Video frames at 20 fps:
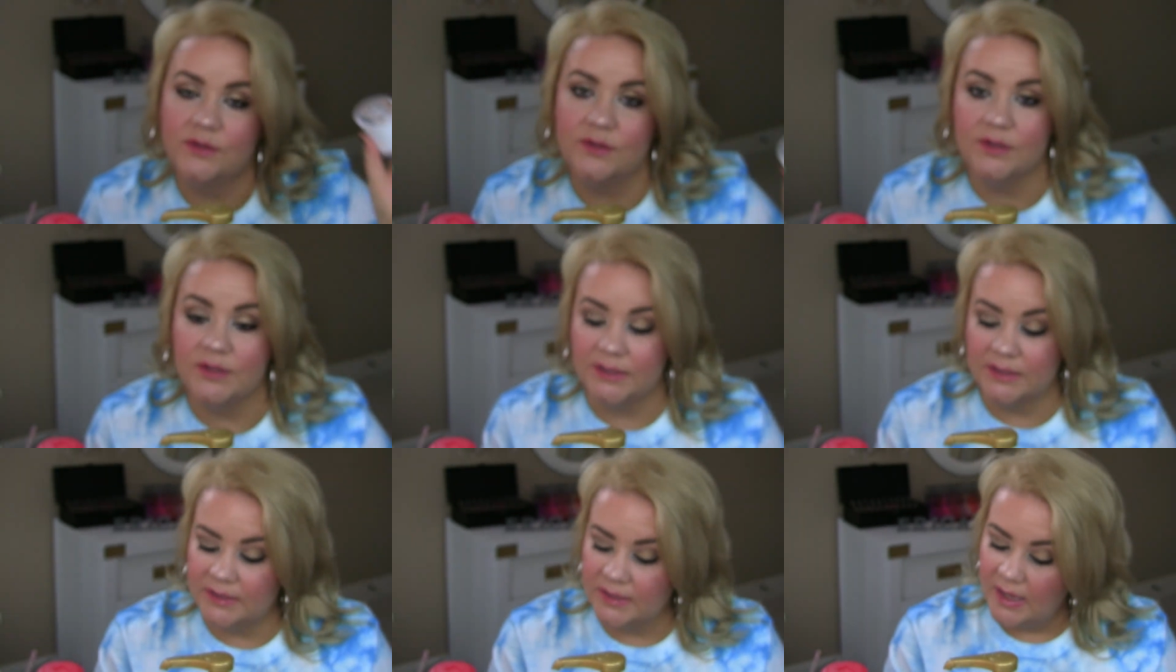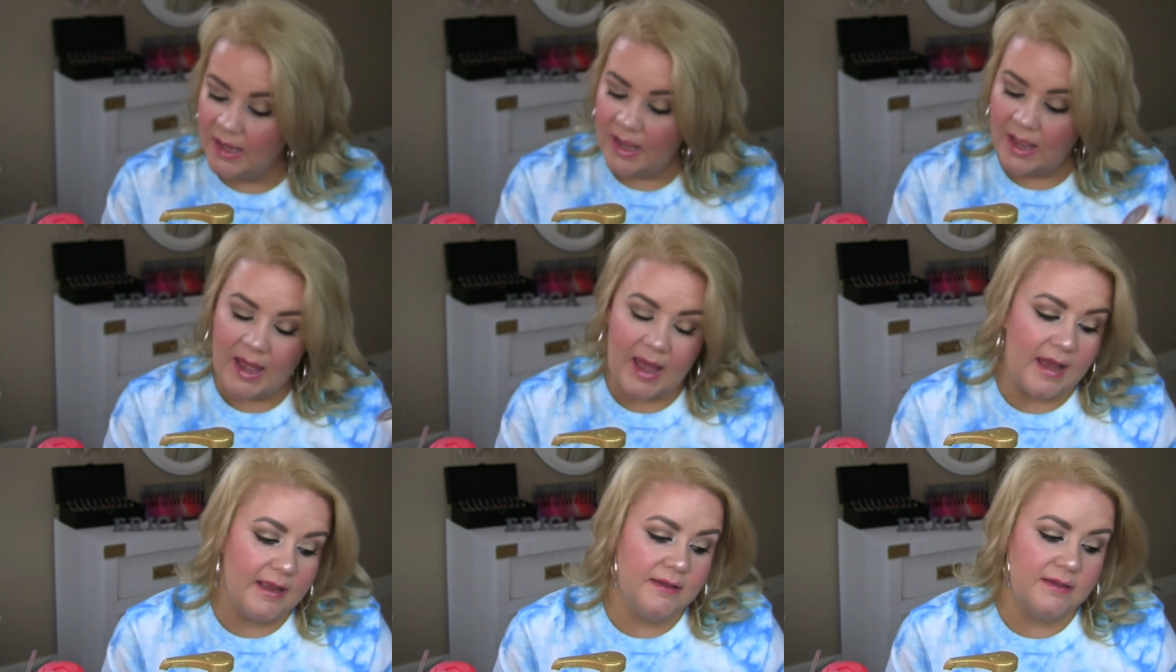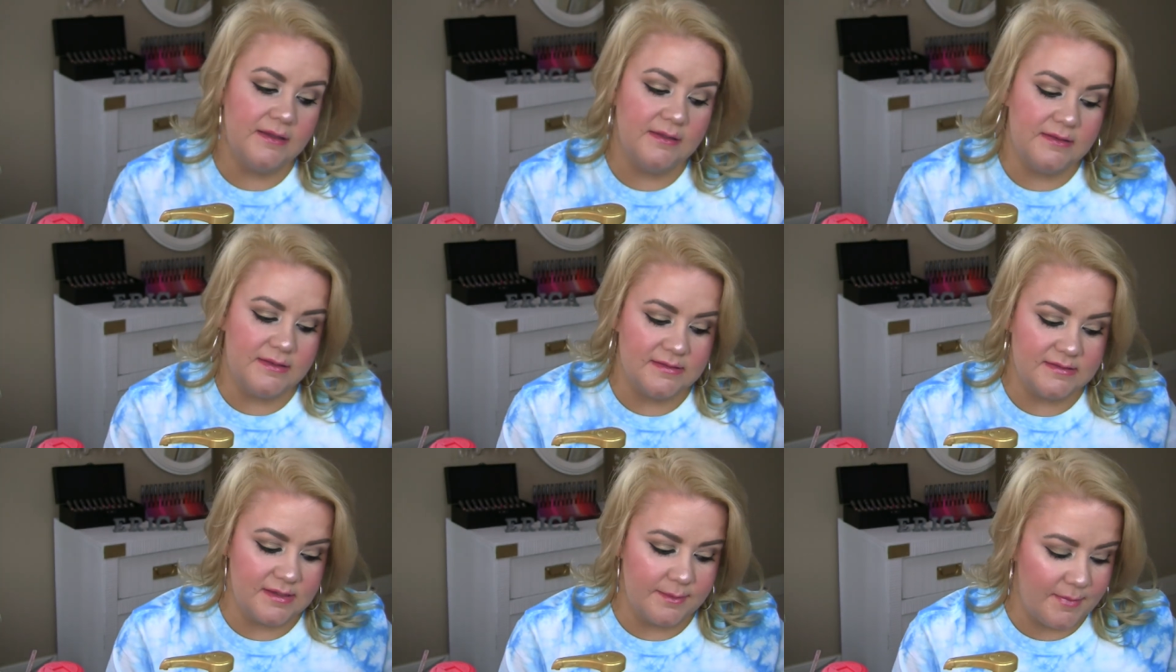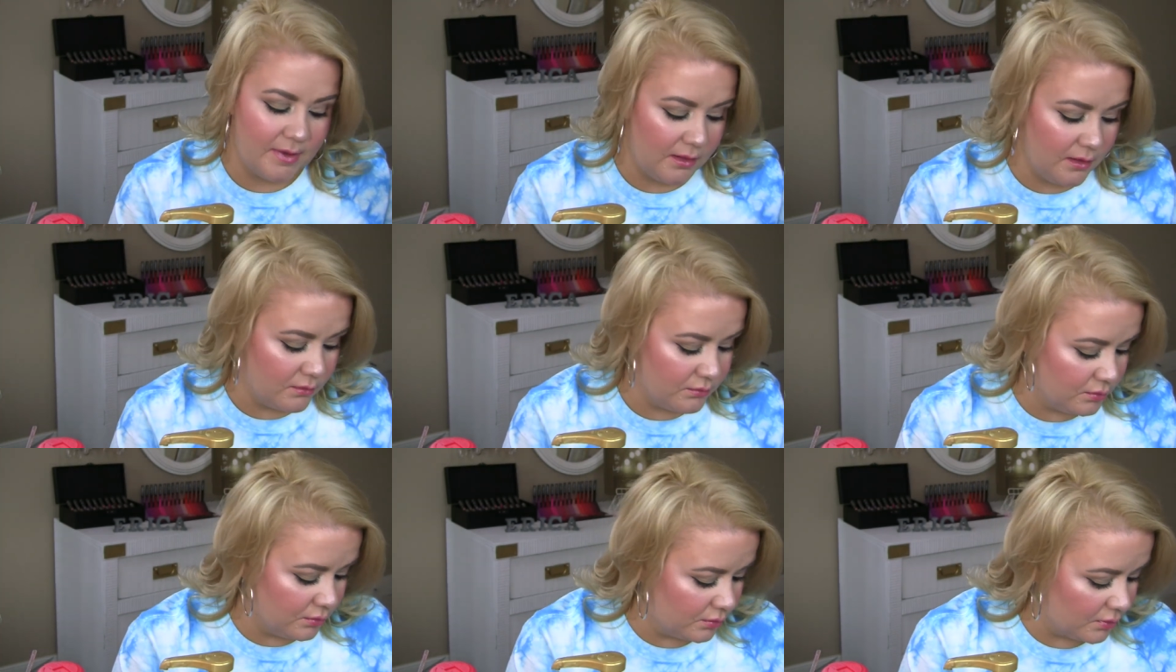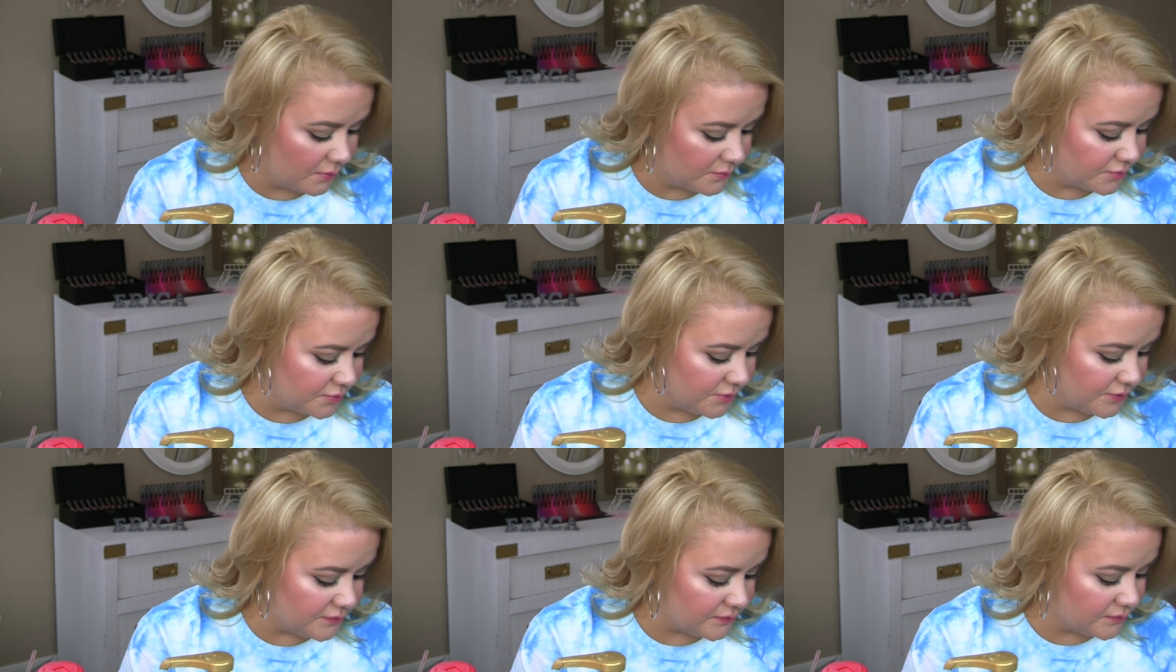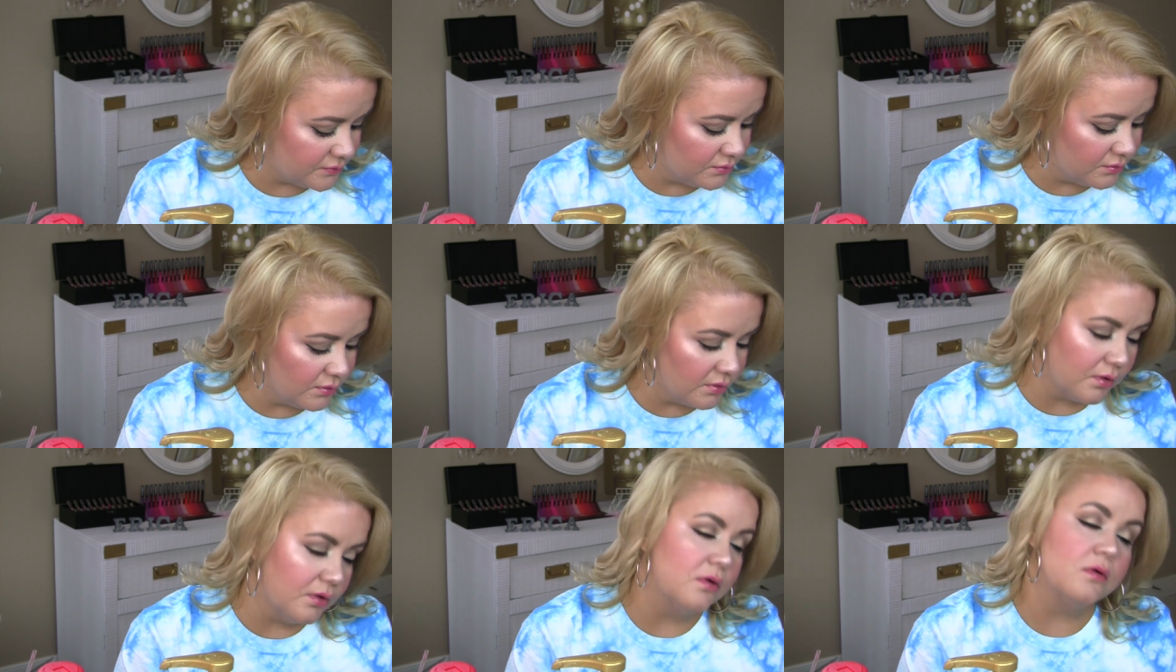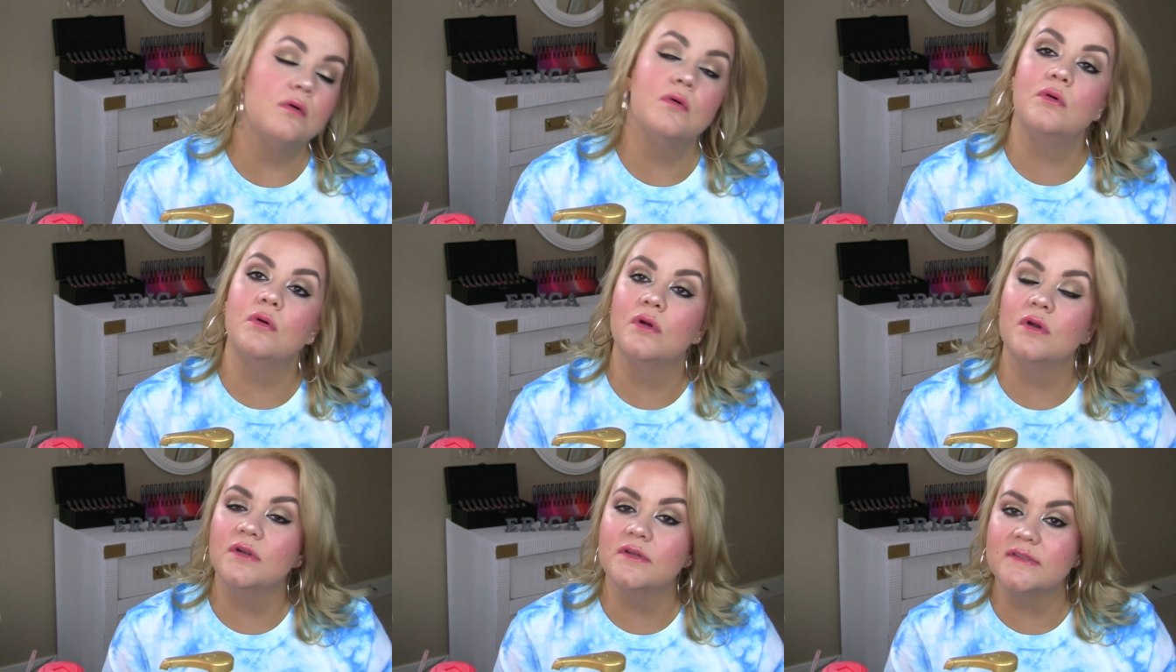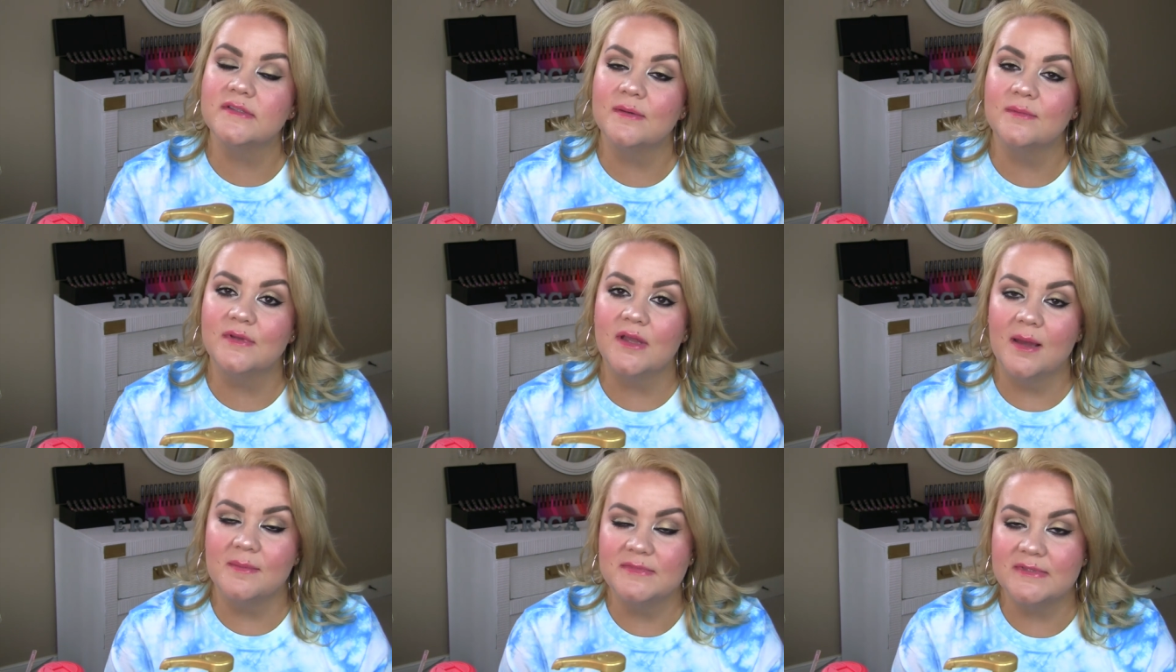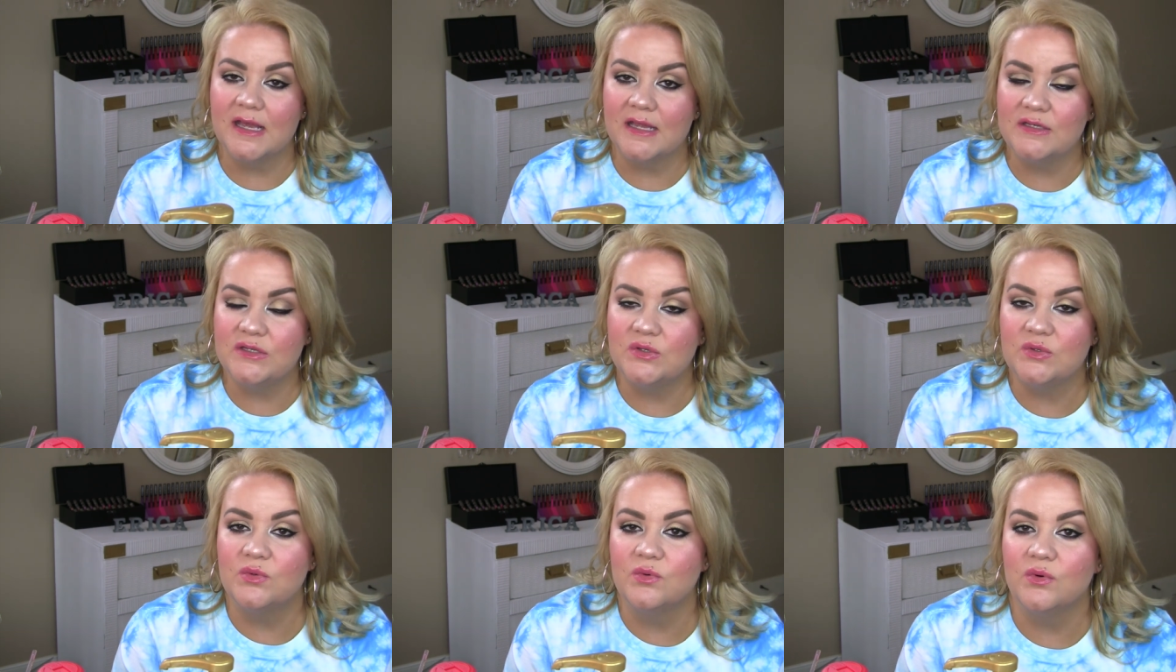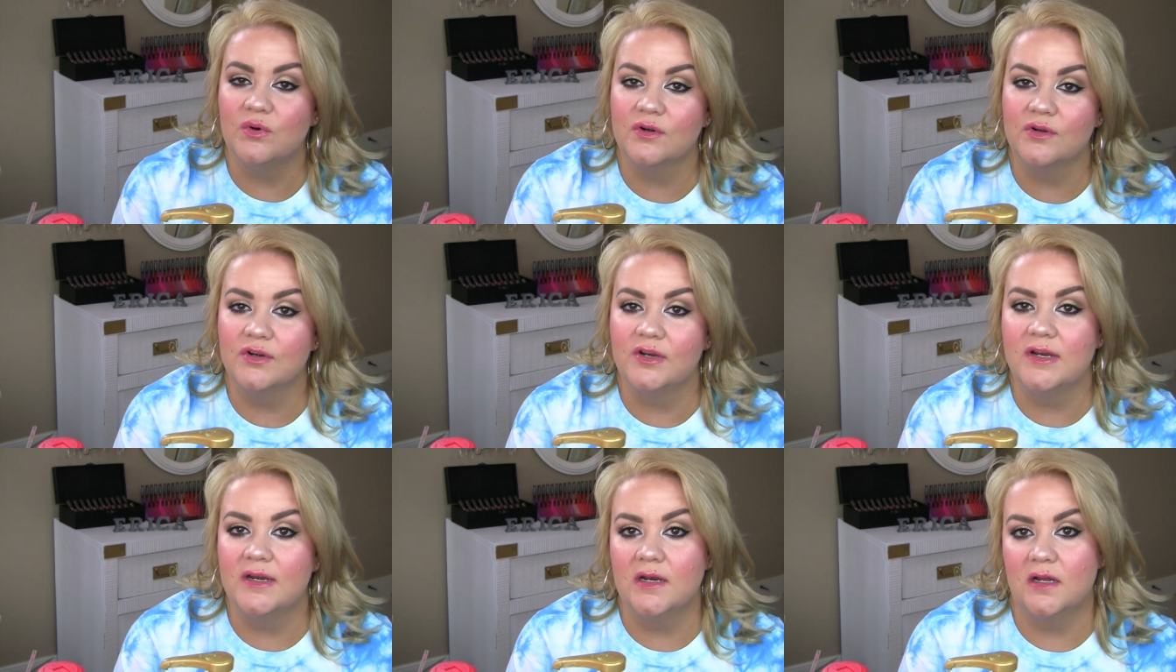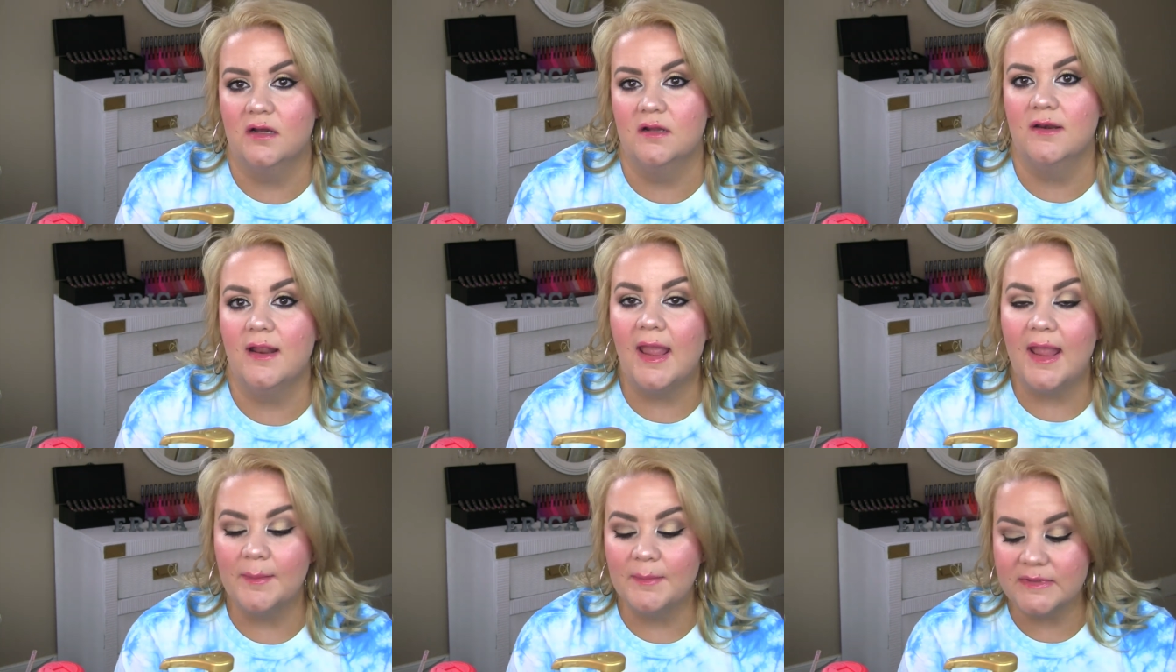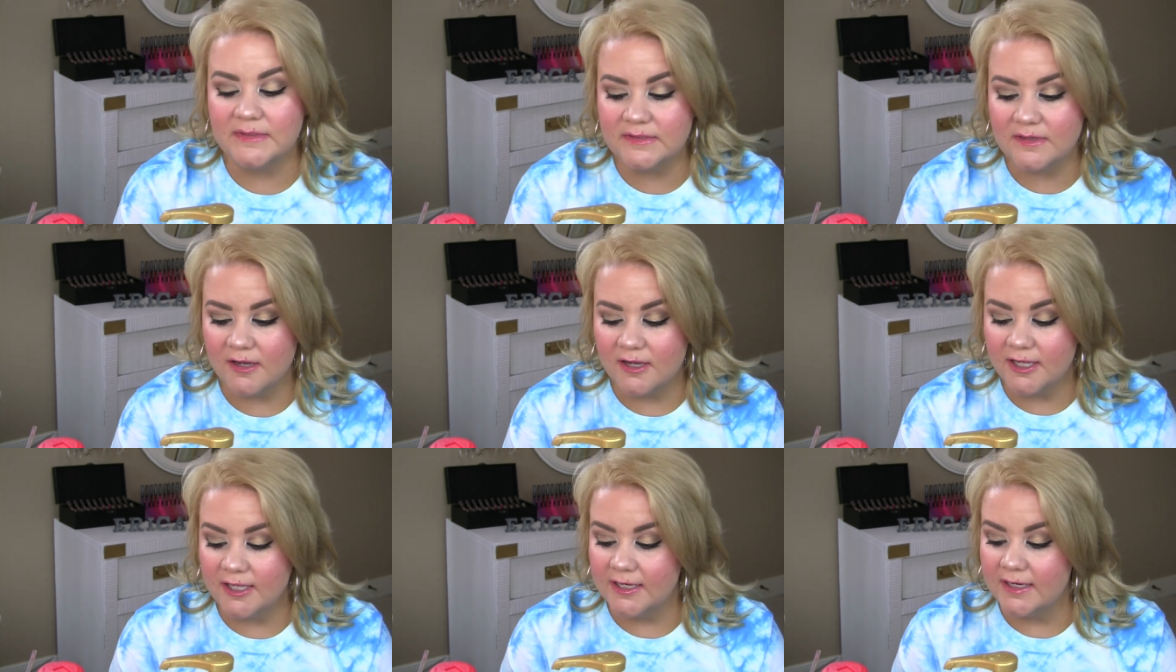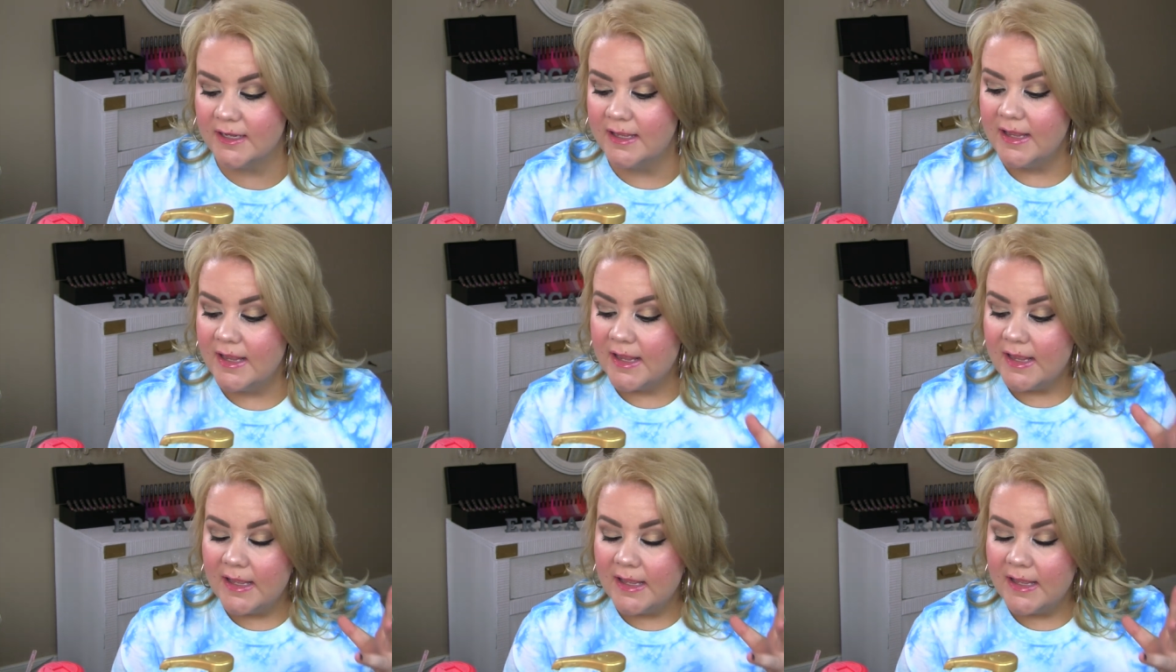good. I can get this at my local grocery store or sometimes I do order it on Amazon.